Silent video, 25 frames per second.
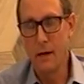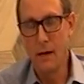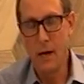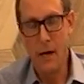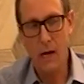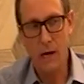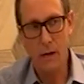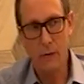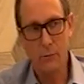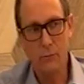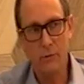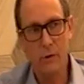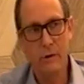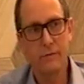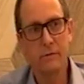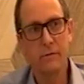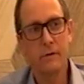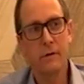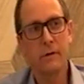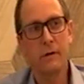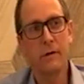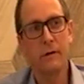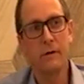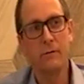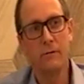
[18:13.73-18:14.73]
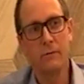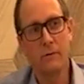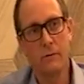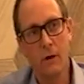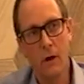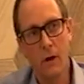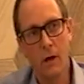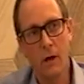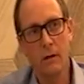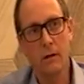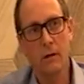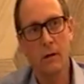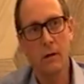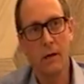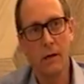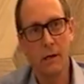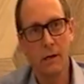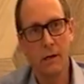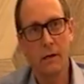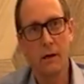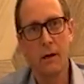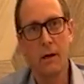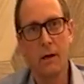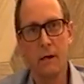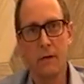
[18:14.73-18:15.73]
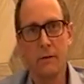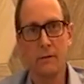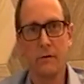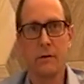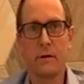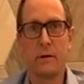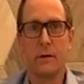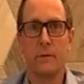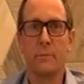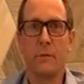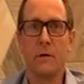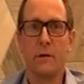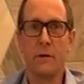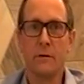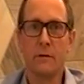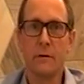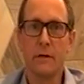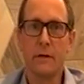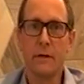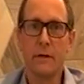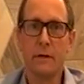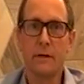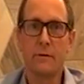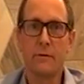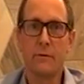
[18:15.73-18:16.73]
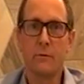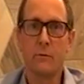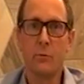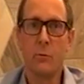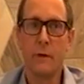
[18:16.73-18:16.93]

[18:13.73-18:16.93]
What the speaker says: High River is not like other communities.